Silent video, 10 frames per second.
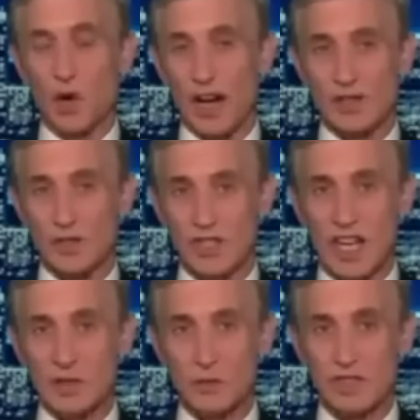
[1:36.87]

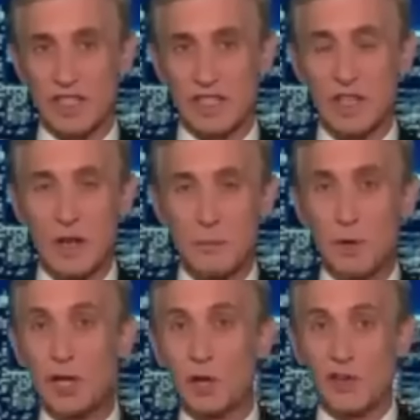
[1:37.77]
exercise routine, putting
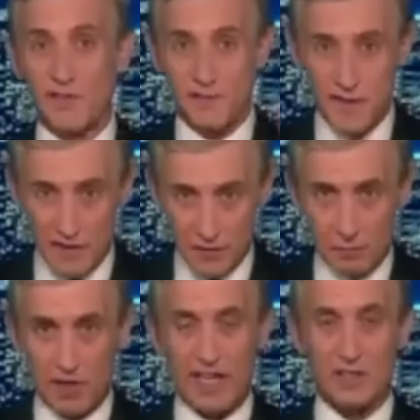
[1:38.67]
her in fifth
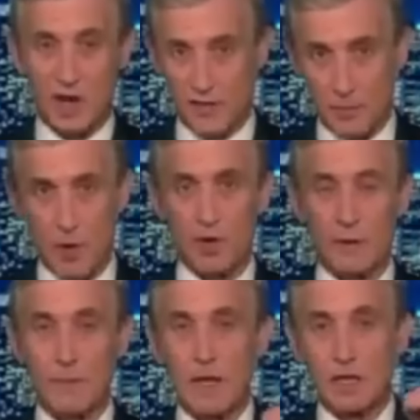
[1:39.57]
place off the podium.
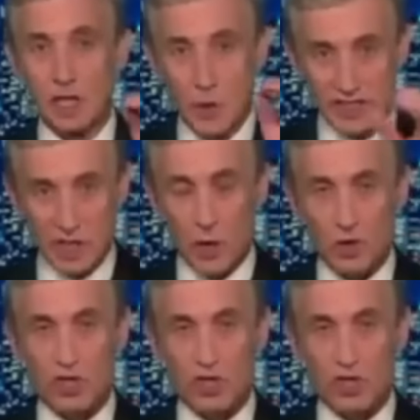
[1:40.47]
U.S. coaches